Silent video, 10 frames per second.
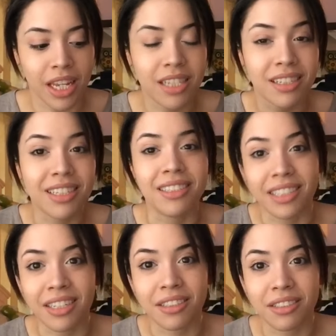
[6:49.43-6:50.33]
it's a good
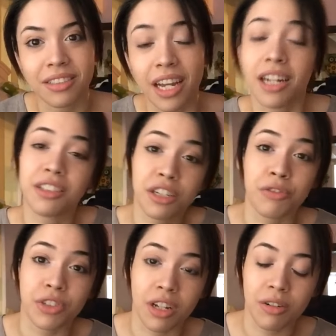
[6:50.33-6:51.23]
deal and it's
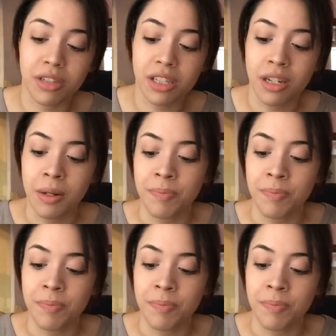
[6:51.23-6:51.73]
good results.